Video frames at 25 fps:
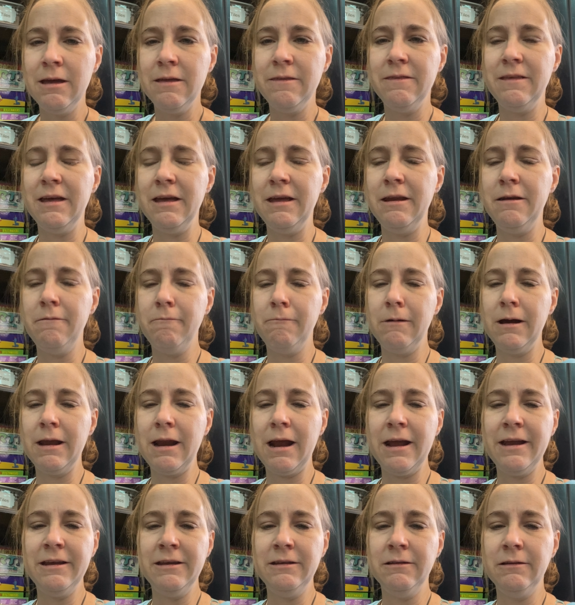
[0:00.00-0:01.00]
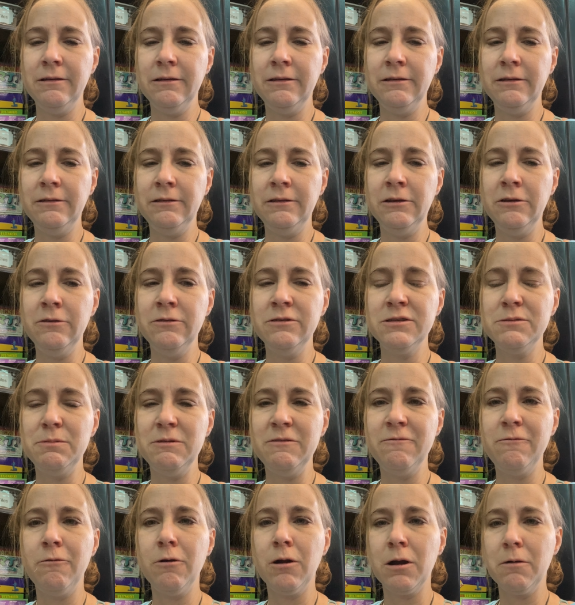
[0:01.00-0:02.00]
than what I used
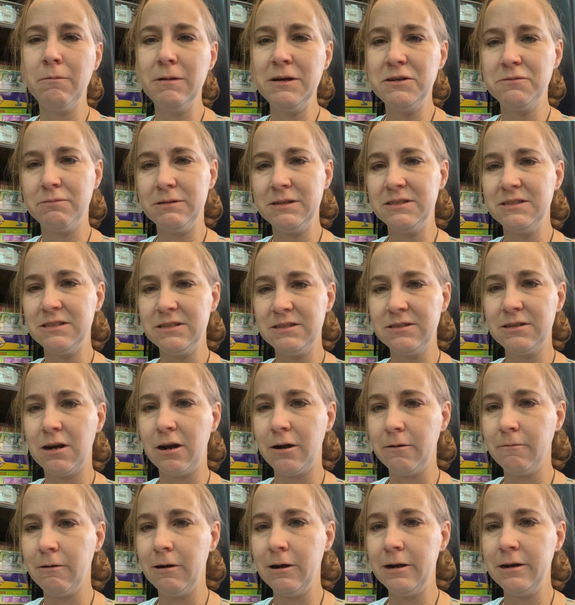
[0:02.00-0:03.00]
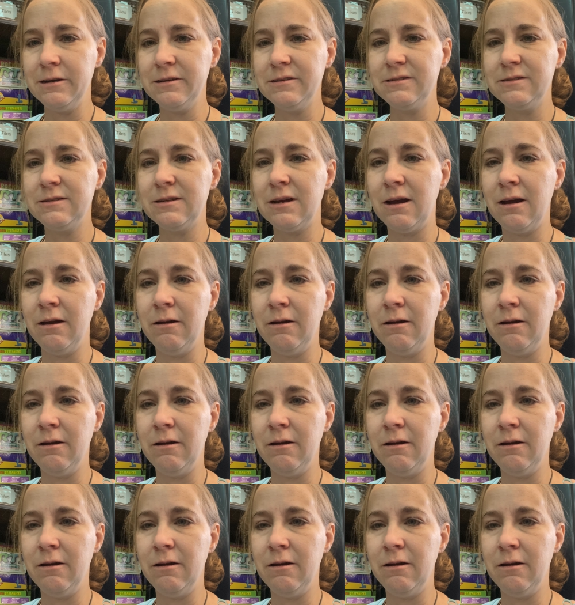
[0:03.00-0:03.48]
before, which was the Star Wars